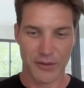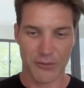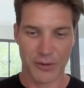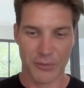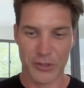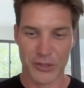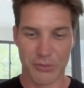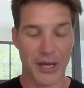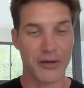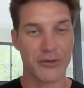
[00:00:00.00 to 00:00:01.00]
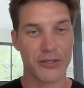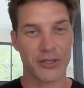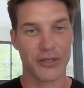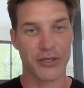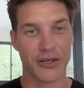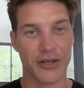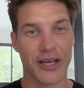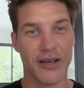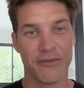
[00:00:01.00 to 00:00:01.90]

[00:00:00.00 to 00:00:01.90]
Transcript: we push the boundaries on on how